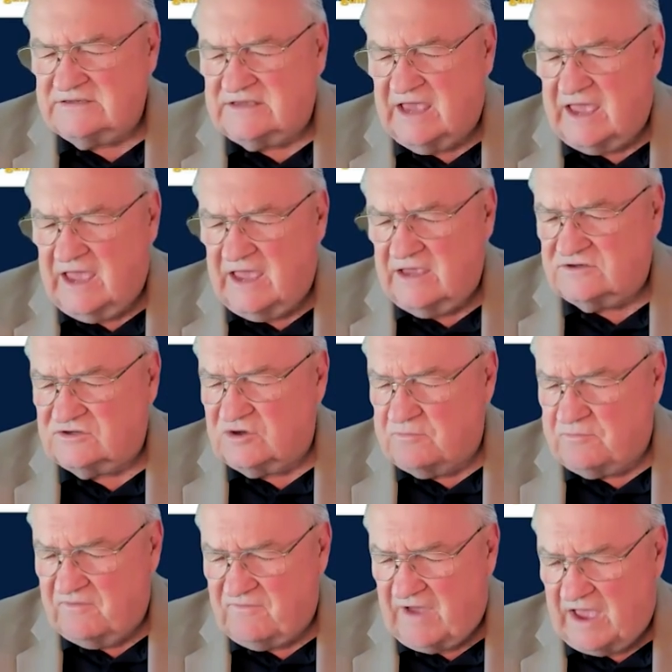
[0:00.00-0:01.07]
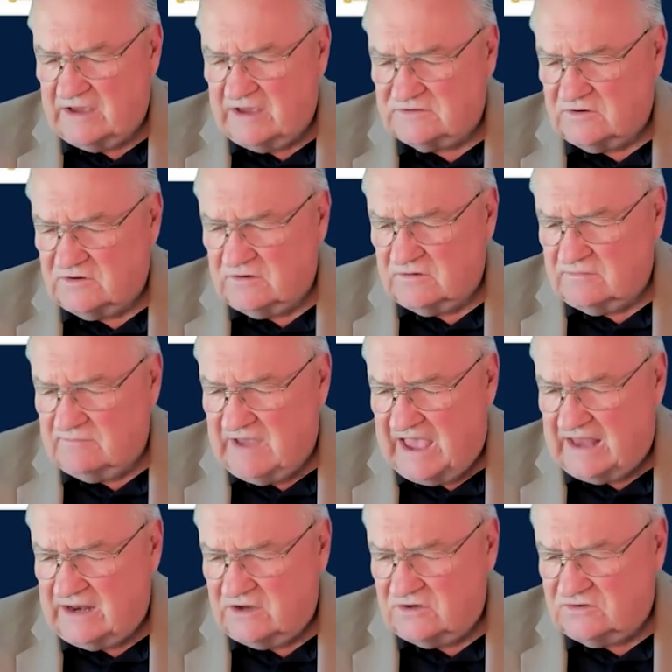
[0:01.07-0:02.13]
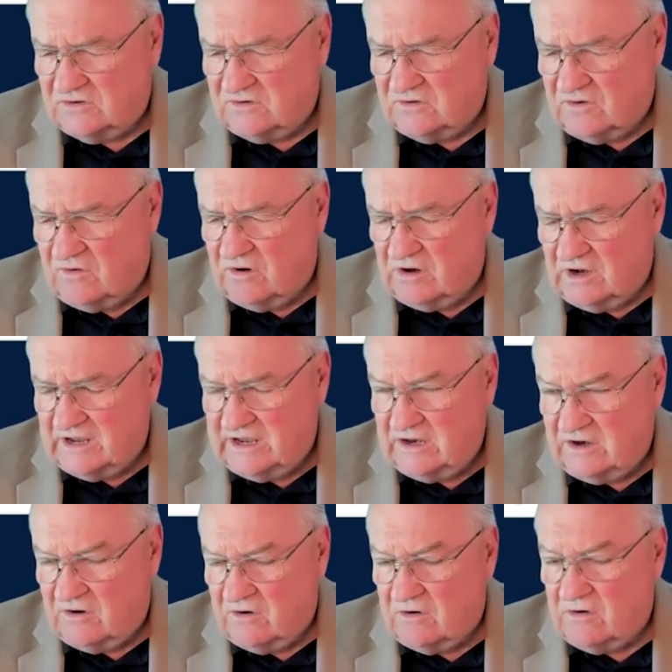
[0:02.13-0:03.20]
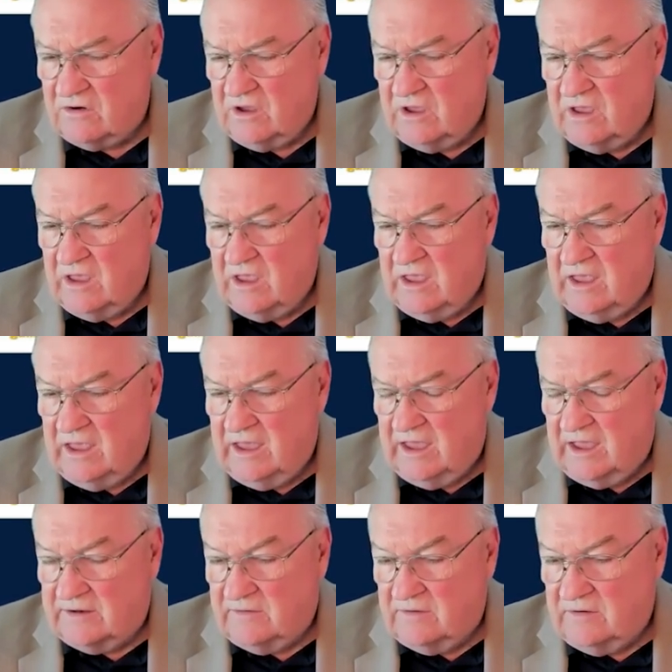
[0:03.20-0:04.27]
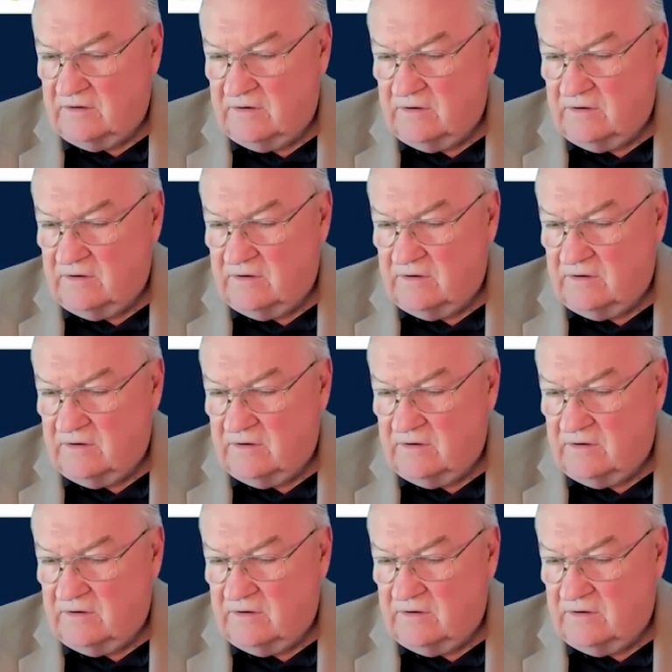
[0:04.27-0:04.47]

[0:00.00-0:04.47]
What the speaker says: a supervisor, manager, or leader, it